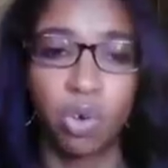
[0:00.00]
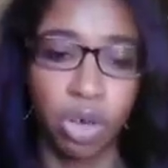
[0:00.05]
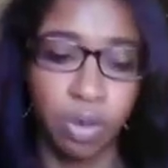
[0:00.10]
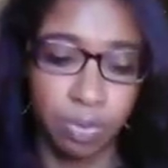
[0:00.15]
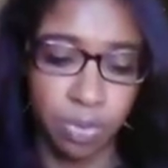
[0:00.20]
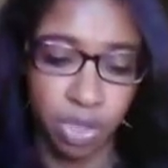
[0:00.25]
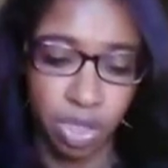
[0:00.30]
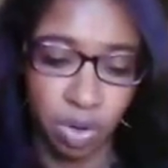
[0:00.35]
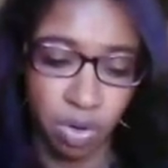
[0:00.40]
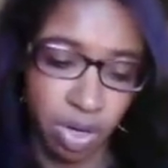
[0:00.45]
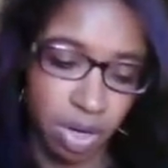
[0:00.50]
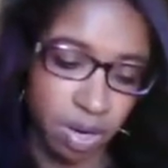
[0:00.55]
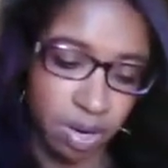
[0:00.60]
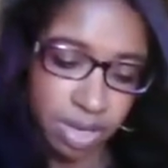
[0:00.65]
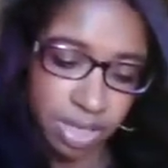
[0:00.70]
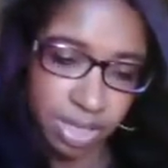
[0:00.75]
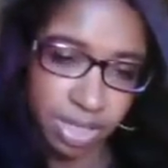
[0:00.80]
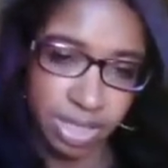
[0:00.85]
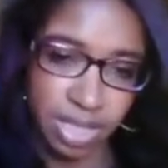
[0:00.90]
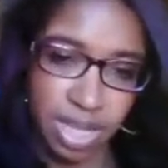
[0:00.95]

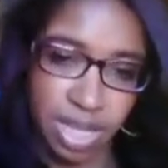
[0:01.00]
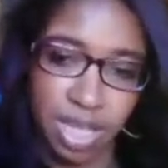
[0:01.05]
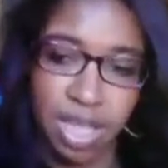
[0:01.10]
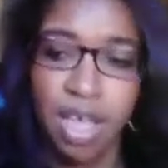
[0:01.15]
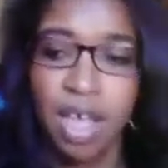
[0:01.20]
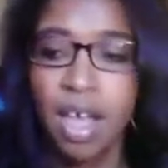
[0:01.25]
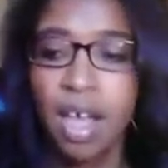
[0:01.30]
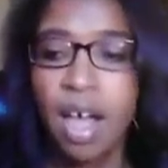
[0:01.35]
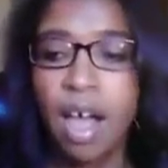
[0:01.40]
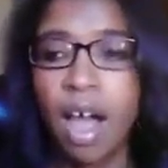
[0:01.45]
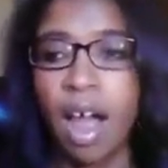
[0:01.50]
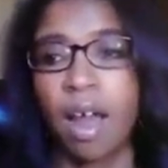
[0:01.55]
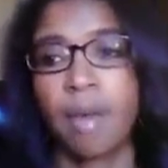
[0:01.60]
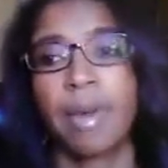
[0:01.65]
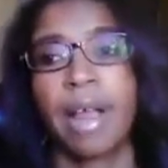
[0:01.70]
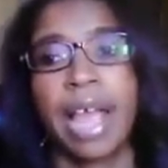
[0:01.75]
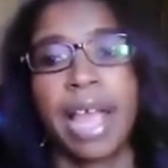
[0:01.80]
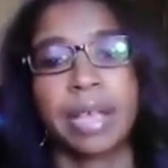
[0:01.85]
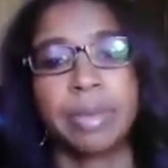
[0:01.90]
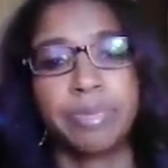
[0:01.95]
cryptocurrency. All
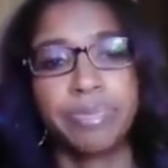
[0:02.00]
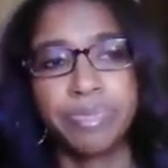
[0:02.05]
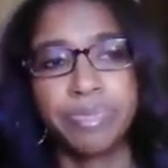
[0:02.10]
right.